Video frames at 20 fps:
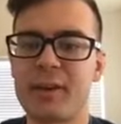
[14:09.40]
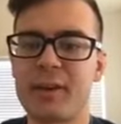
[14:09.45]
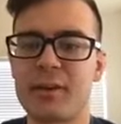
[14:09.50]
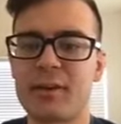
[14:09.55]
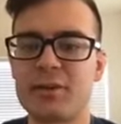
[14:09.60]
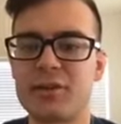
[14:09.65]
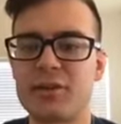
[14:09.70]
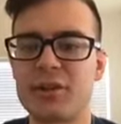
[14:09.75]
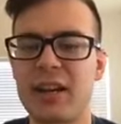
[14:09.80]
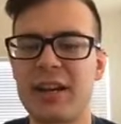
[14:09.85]

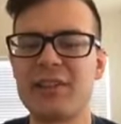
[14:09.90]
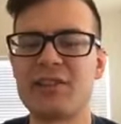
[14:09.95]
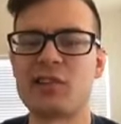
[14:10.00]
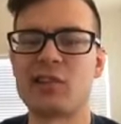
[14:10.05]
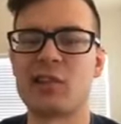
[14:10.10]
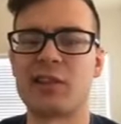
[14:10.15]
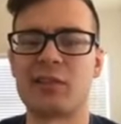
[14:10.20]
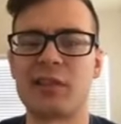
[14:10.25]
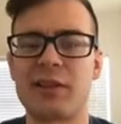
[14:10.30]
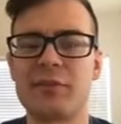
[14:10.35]
change
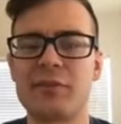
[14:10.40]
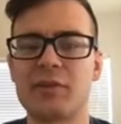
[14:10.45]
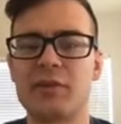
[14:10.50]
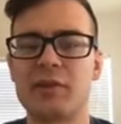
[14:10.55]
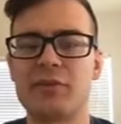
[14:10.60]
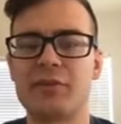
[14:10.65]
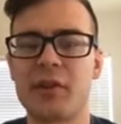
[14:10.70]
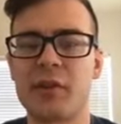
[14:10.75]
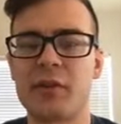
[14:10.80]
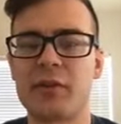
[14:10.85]
the level
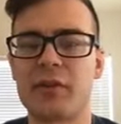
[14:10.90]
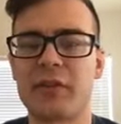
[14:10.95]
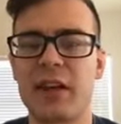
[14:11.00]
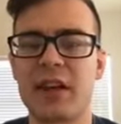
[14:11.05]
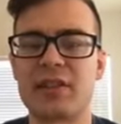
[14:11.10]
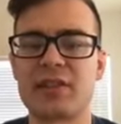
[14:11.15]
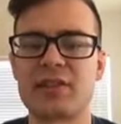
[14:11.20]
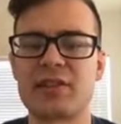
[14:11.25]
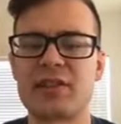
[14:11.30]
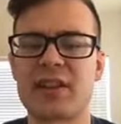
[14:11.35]
of
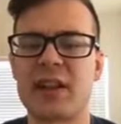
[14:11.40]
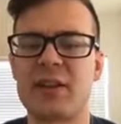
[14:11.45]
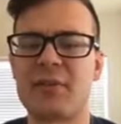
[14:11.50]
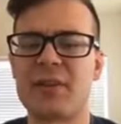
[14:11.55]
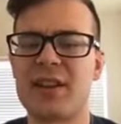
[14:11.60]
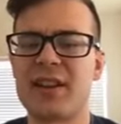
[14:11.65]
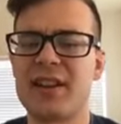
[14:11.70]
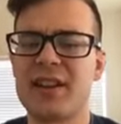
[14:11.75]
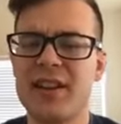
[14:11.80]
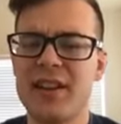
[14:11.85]
notifications. That
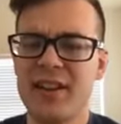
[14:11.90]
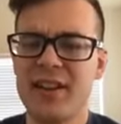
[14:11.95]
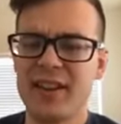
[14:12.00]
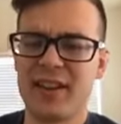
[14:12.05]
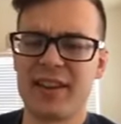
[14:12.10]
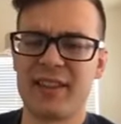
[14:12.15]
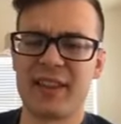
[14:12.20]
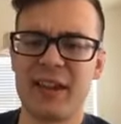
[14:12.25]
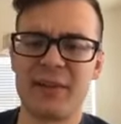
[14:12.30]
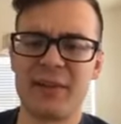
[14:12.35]
way
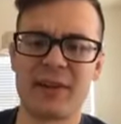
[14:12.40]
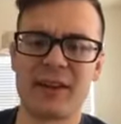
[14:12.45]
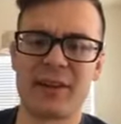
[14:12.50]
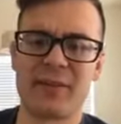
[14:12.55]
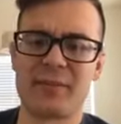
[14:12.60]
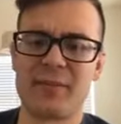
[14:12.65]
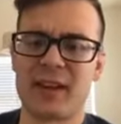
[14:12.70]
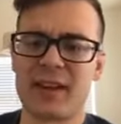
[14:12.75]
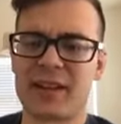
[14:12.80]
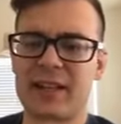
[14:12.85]

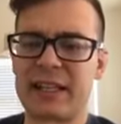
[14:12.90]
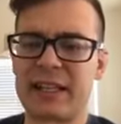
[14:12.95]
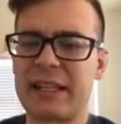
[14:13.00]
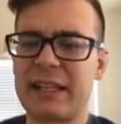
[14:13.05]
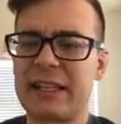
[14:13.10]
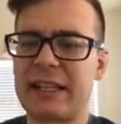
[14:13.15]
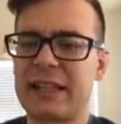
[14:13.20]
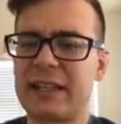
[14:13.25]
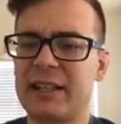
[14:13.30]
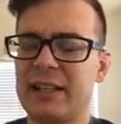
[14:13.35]
I'm not
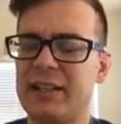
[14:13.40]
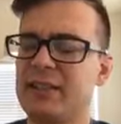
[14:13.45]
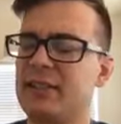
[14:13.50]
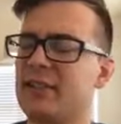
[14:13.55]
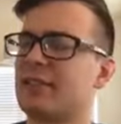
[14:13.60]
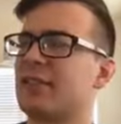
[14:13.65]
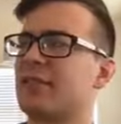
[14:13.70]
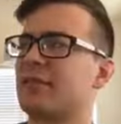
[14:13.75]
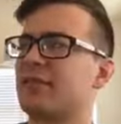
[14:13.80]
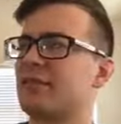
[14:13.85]
getting
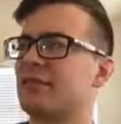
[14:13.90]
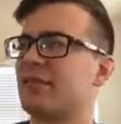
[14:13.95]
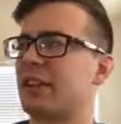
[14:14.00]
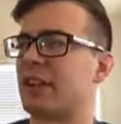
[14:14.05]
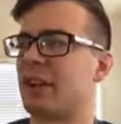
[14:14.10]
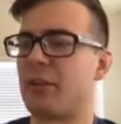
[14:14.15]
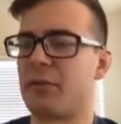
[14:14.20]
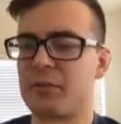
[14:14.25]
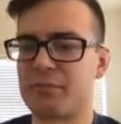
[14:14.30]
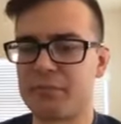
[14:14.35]

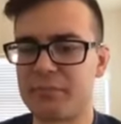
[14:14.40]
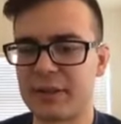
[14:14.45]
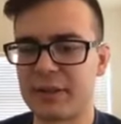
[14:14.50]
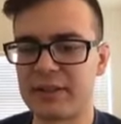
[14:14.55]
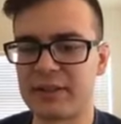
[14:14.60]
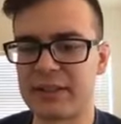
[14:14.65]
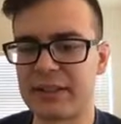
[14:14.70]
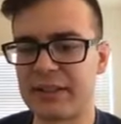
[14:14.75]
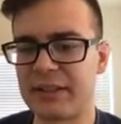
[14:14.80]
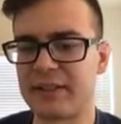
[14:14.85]
like a
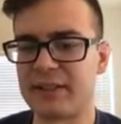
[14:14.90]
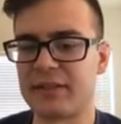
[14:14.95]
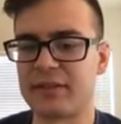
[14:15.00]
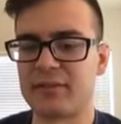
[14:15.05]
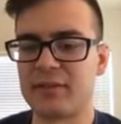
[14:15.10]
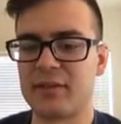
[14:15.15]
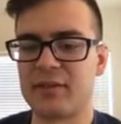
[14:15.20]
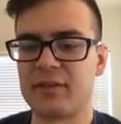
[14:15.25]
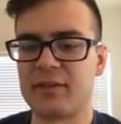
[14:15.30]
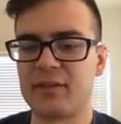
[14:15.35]

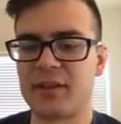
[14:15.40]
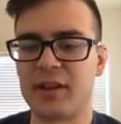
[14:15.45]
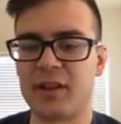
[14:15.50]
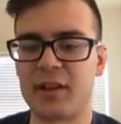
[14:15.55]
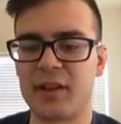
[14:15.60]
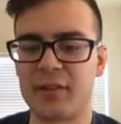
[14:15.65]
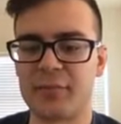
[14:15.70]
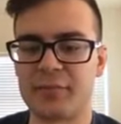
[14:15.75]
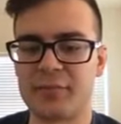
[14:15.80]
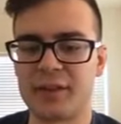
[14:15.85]
billion
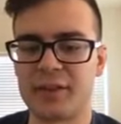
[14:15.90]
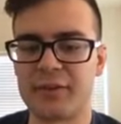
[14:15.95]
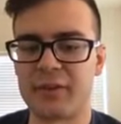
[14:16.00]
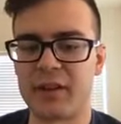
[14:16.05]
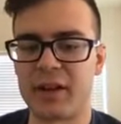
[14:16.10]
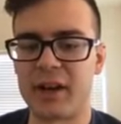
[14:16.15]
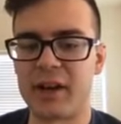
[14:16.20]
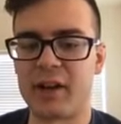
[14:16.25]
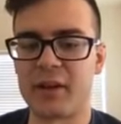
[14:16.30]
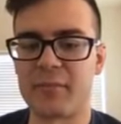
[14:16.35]

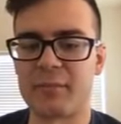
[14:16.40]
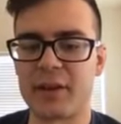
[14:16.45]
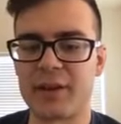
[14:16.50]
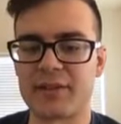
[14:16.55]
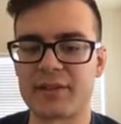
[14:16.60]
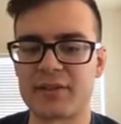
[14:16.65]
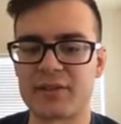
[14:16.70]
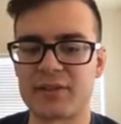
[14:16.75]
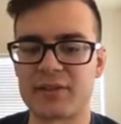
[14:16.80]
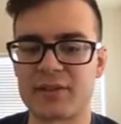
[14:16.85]
different error
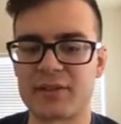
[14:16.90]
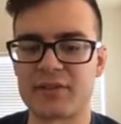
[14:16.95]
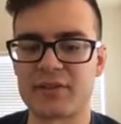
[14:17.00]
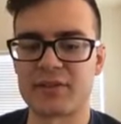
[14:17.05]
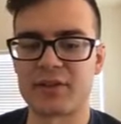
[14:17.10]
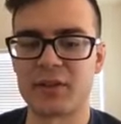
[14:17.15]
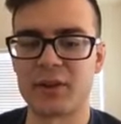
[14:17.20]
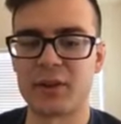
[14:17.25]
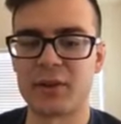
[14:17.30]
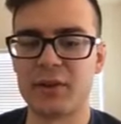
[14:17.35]
messages.
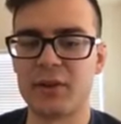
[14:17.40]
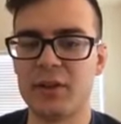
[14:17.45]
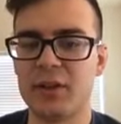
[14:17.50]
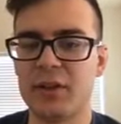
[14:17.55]
So